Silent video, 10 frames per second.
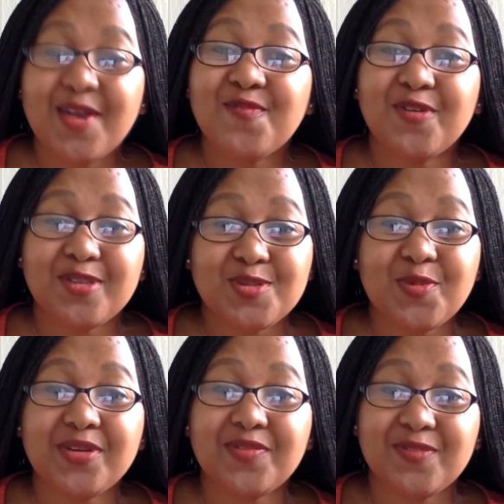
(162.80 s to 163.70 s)
for this
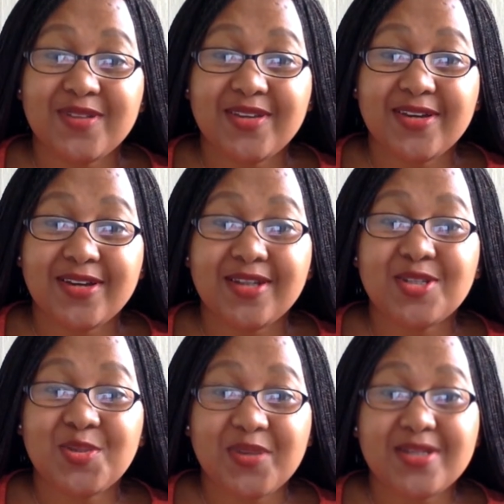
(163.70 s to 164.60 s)
wonderful year
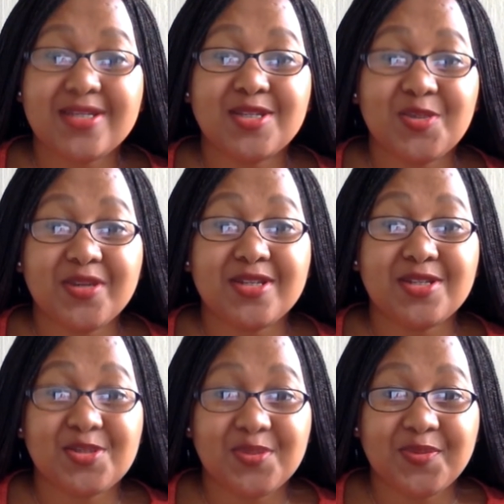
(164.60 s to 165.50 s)

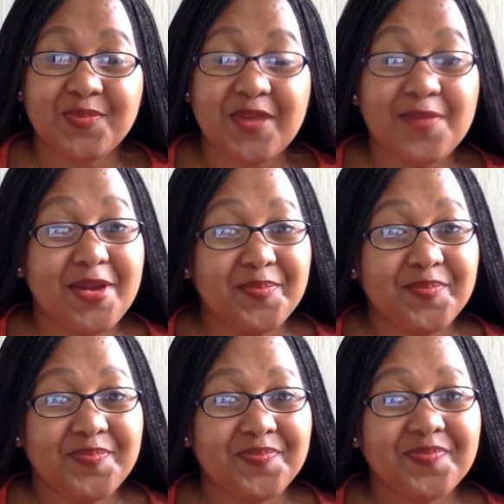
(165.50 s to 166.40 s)
2022. Amen.
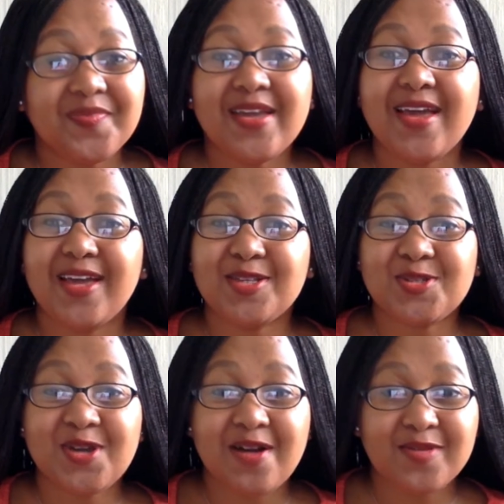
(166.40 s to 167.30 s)
And
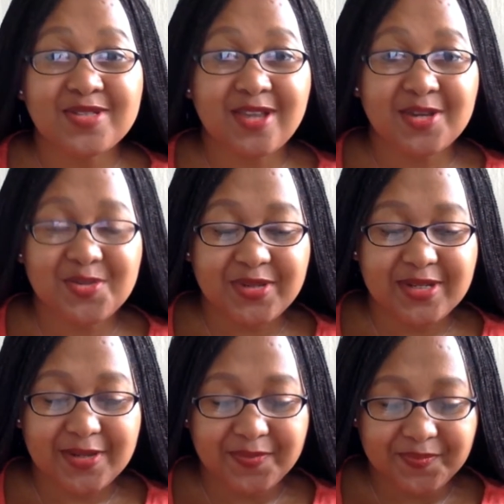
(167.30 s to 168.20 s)
so I will start
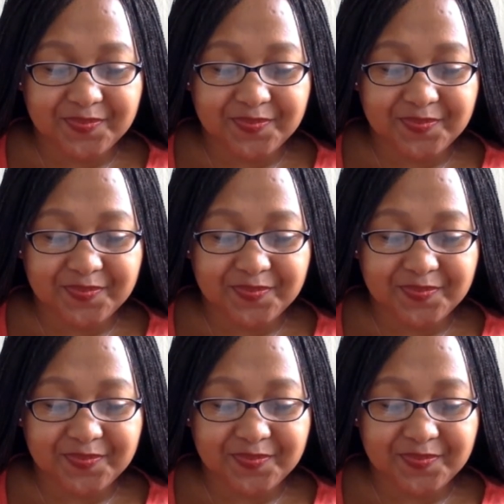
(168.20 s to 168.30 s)
reading.